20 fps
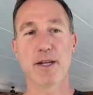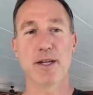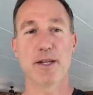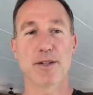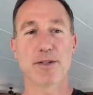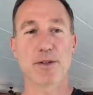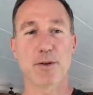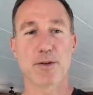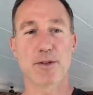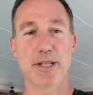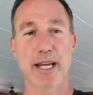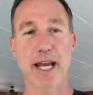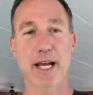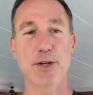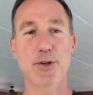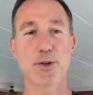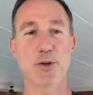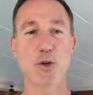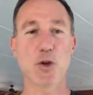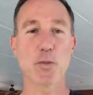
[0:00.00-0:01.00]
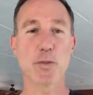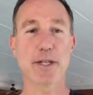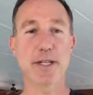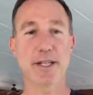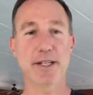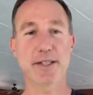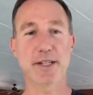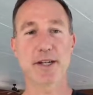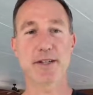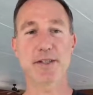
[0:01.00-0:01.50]
So Dan
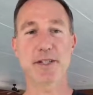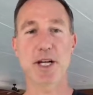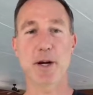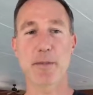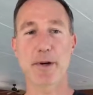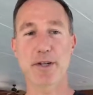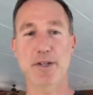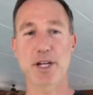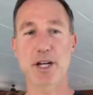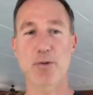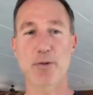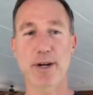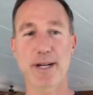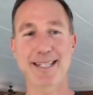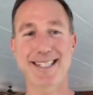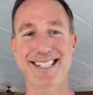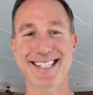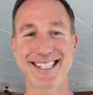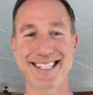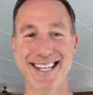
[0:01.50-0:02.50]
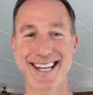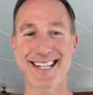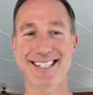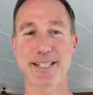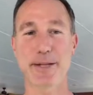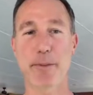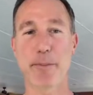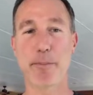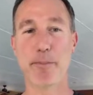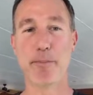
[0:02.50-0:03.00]
Schulman said his company generated
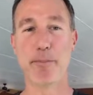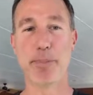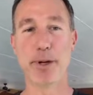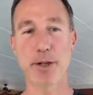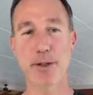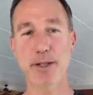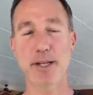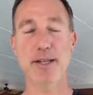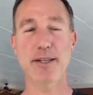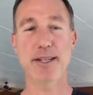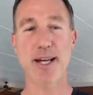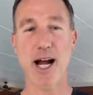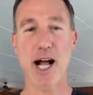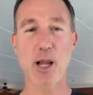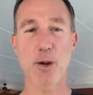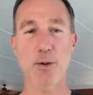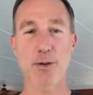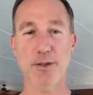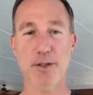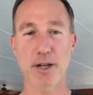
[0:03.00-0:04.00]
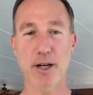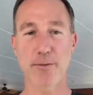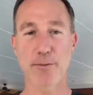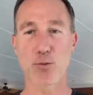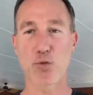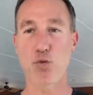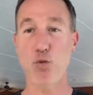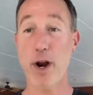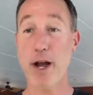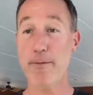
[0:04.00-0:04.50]
$6 billion
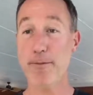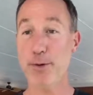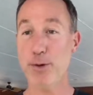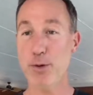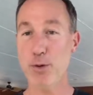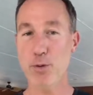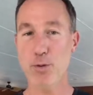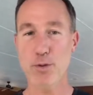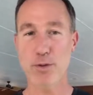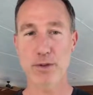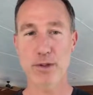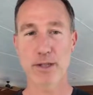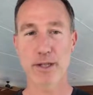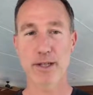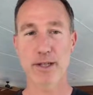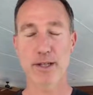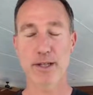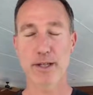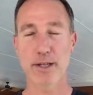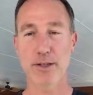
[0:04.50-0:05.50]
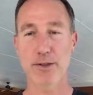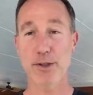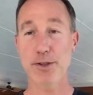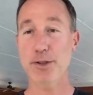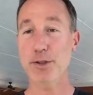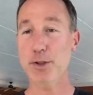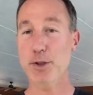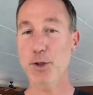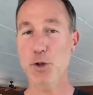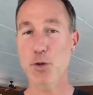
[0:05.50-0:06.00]
of revenue just
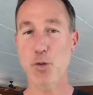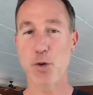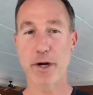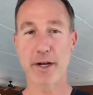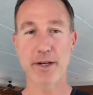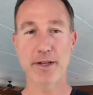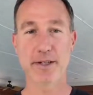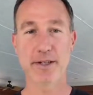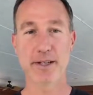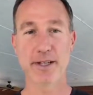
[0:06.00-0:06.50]
in Q1,